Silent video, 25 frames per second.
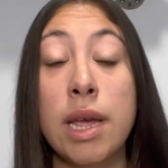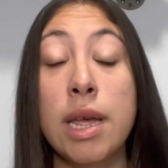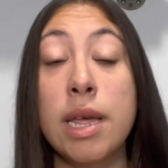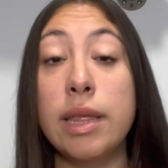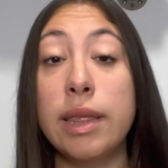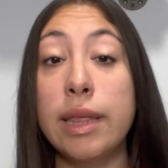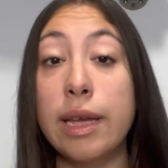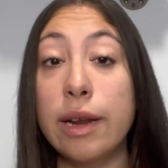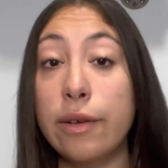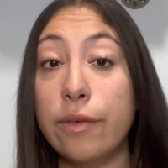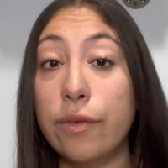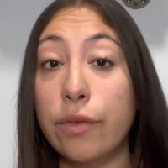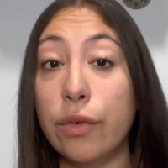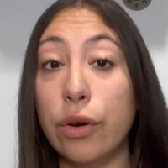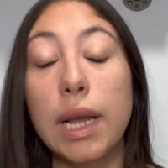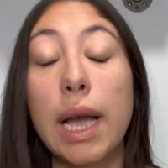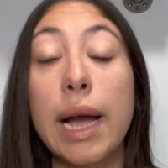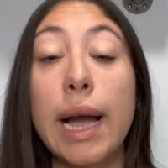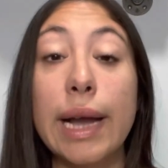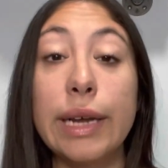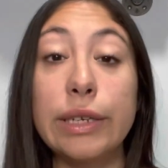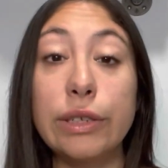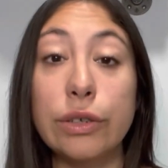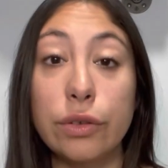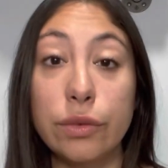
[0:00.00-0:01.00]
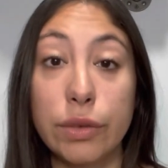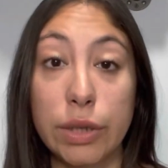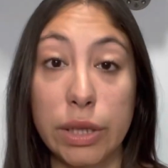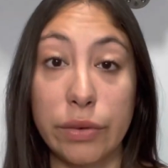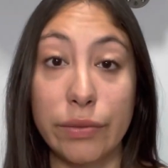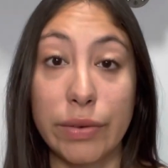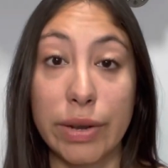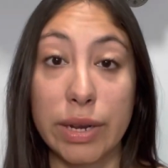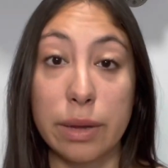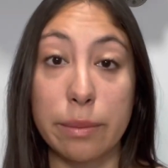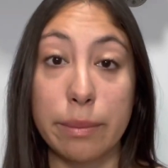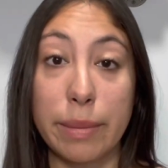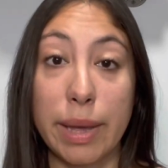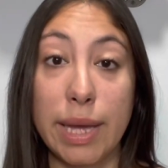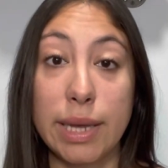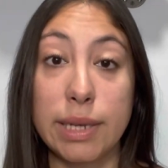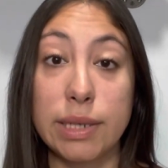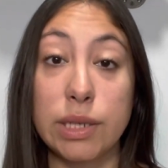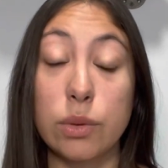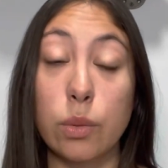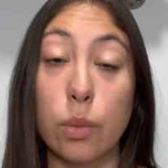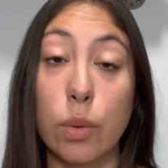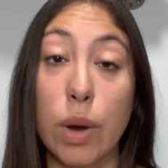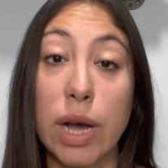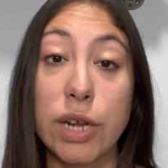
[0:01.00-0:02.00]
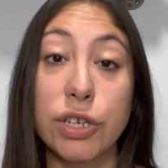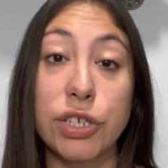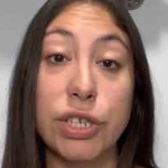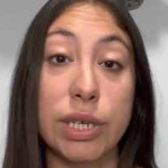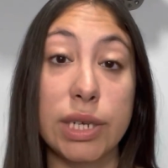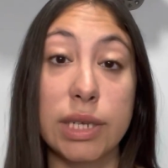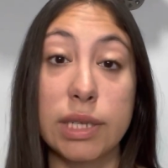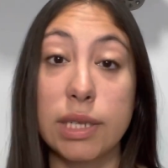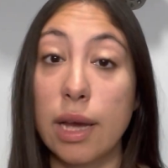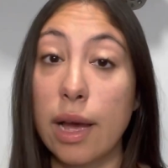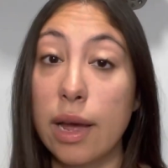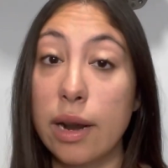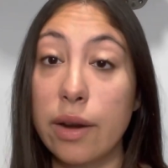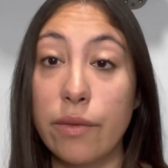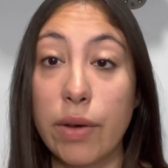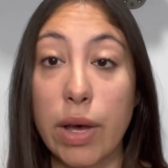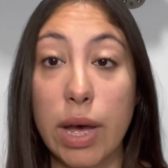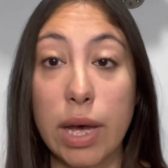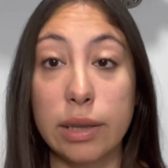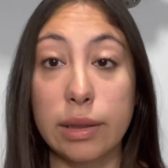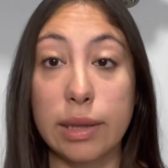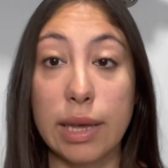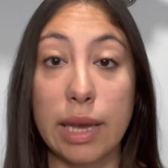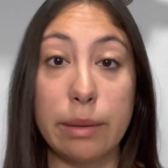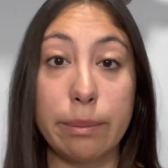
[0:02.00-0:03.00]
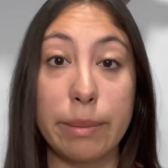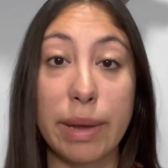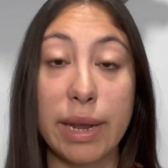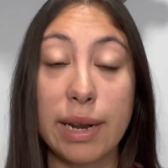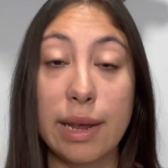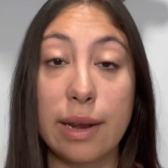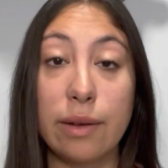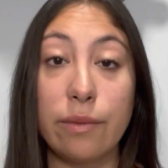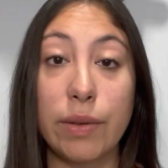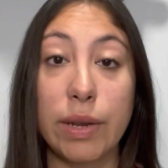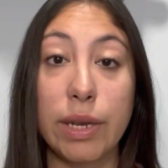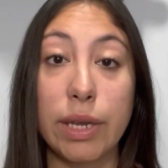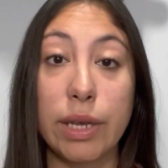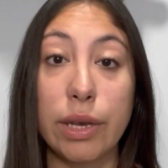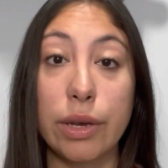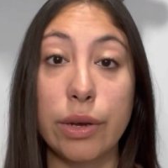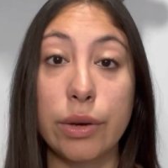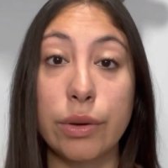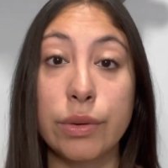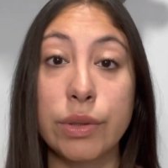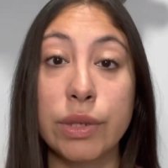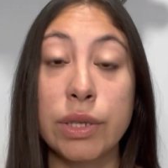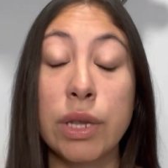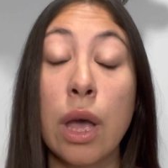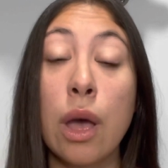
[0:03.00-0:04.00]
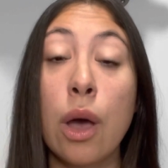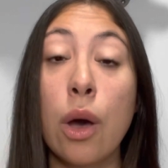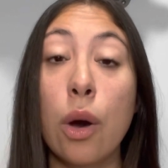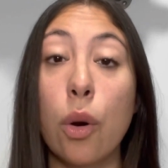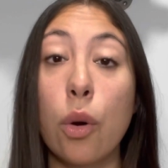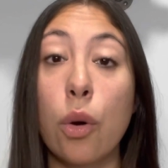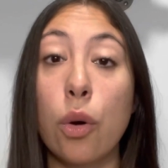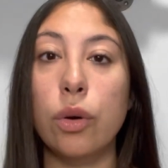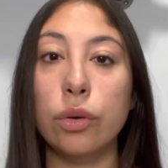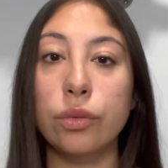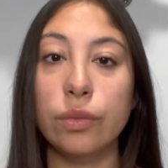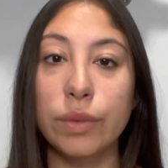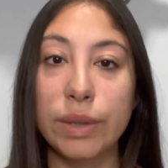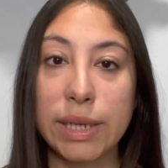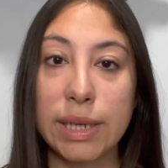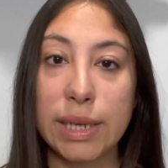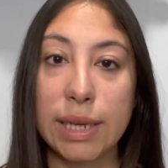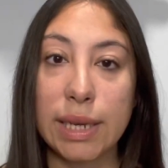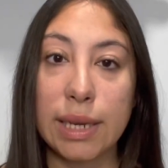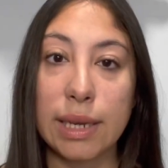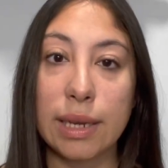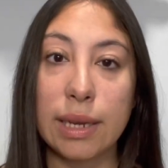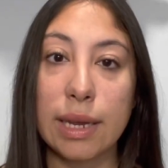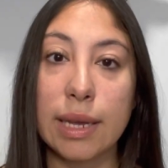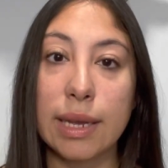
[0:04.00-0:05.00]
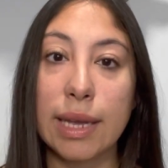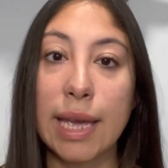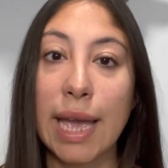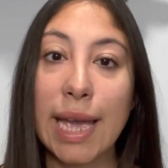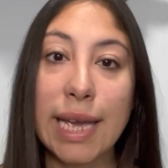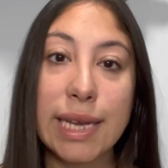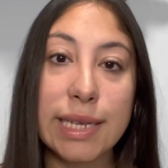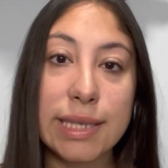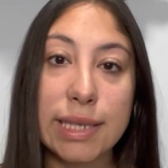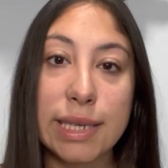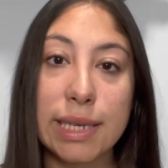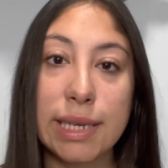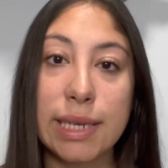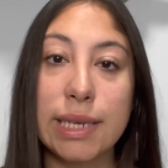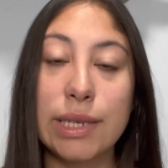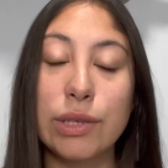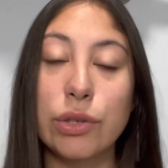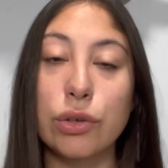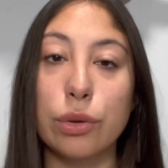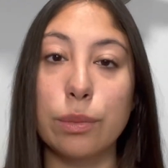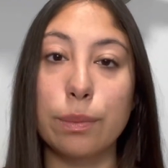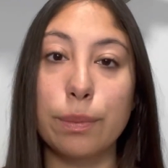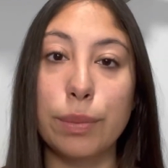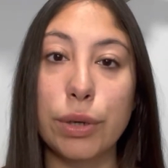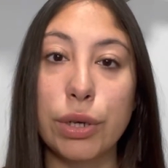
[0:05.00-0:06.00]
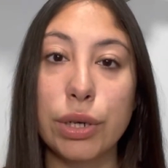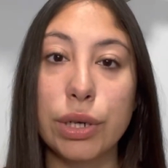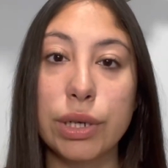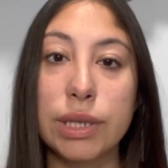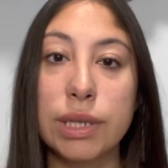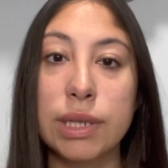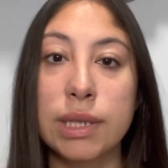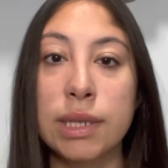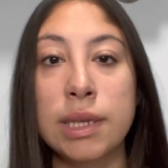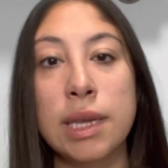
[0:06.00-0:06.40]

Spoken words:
Therefore, I don't really recommend watching a ton of online med-ed videos or reading cases or books